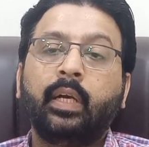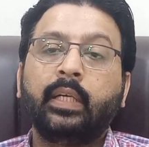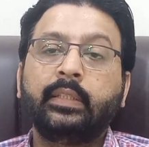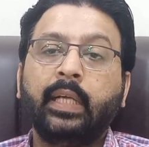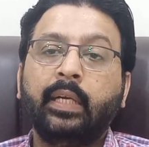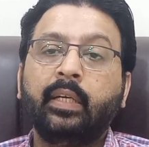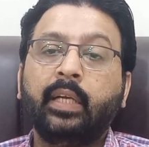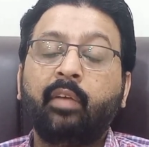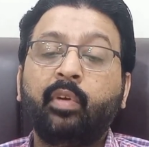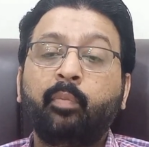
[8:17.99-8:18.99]
And
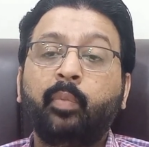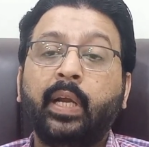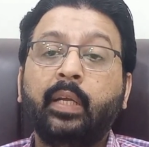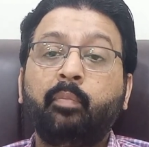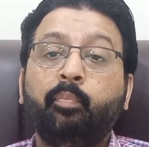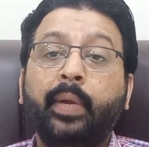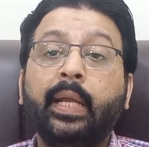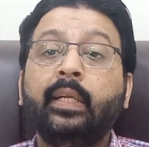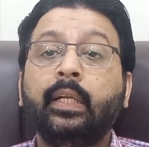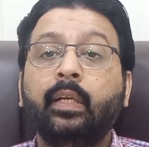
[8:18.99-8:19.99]
second, never apply
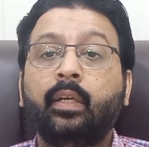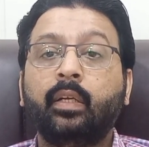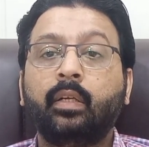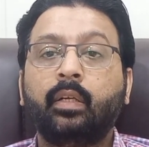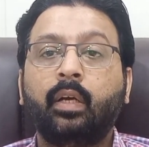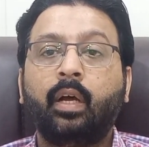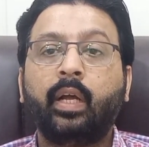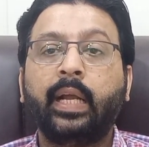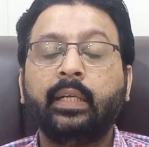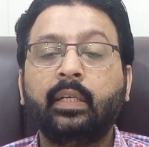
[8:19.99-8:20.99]
painkiller
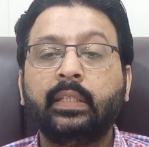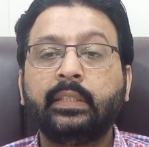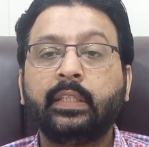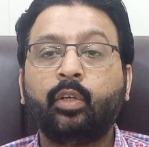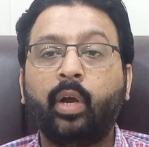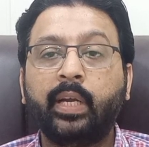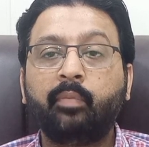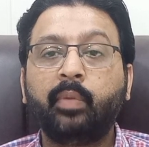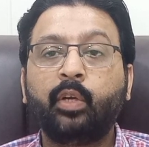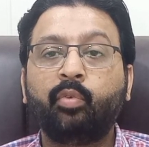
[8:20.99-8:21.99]
or analgesic
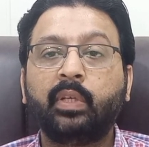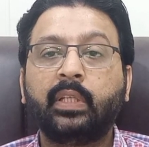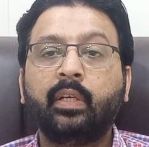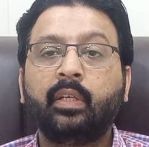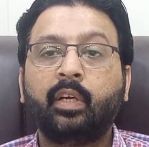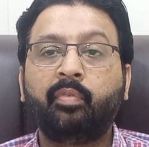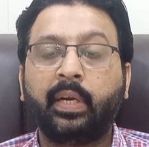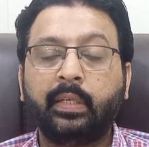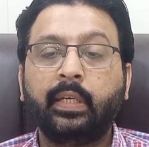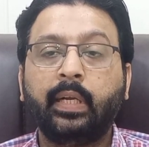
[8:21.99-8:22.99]
ointment over the
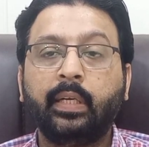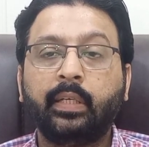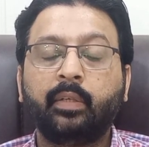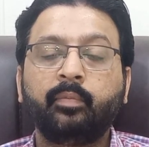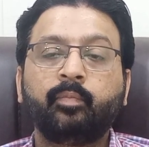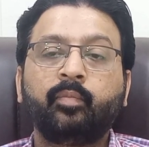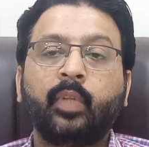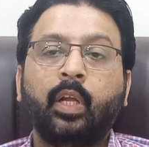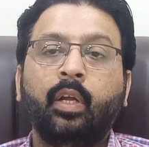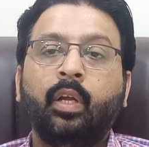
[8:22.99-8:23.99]
affected area.
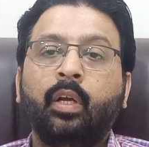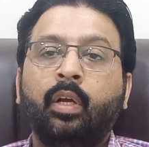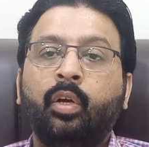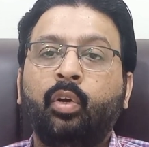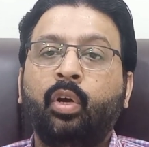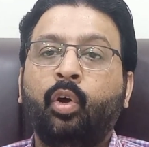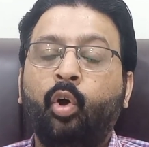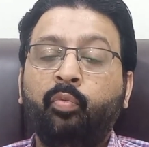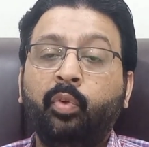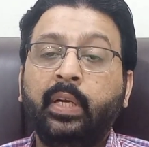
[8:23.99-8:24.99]

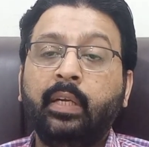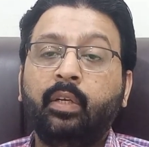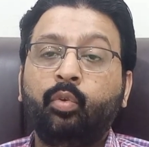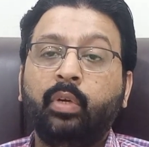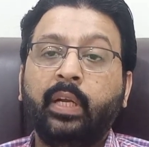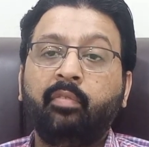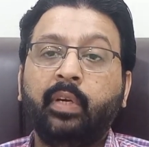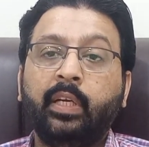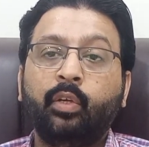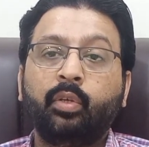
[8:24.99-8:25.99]
Hopefully, today
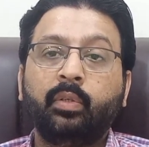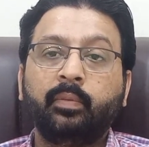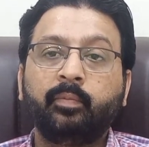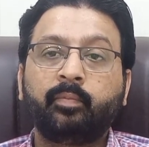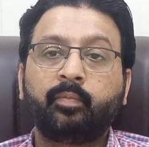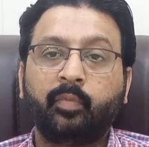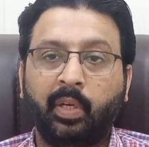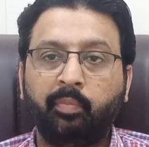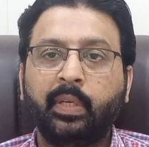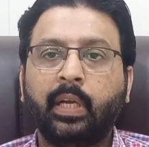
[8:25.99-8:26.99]
video
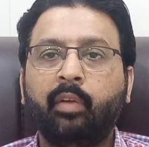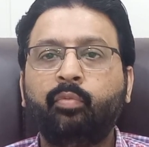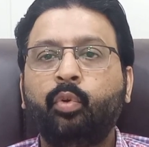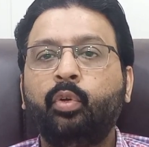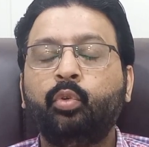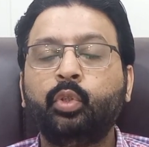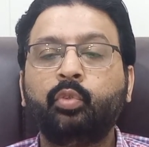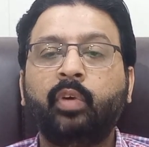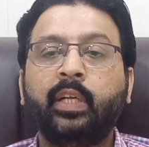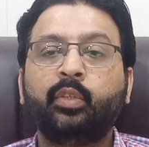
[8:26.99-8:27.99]
will be helpful to
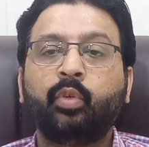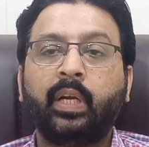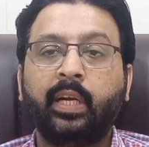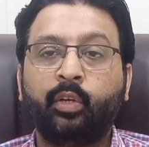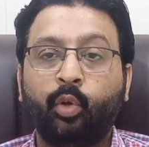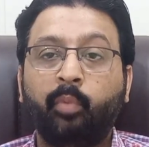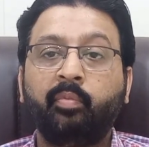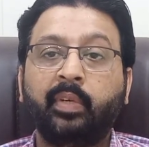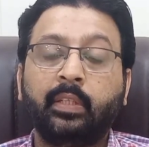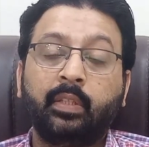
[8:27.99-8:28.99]
you while you are at
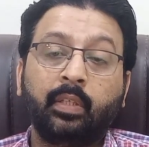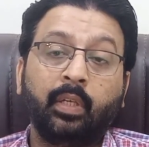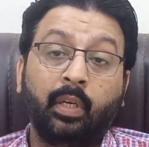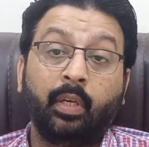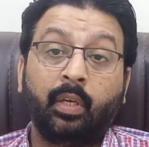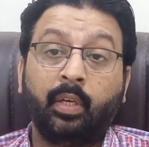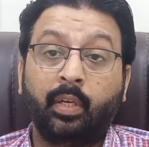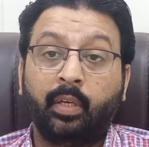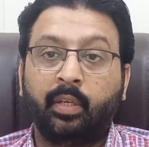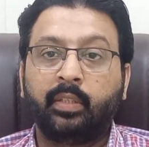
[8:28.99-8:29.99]
home with
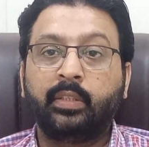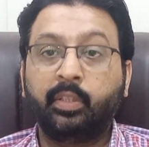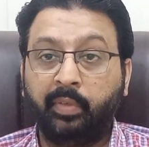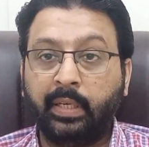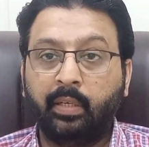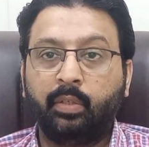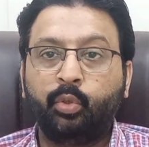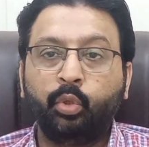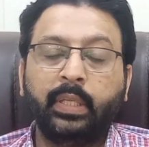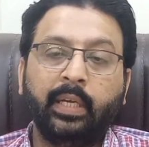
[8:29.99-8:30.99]

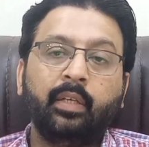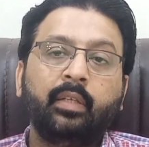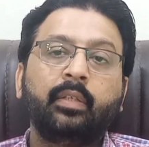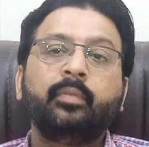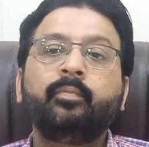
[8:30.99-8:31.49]
severe toothache.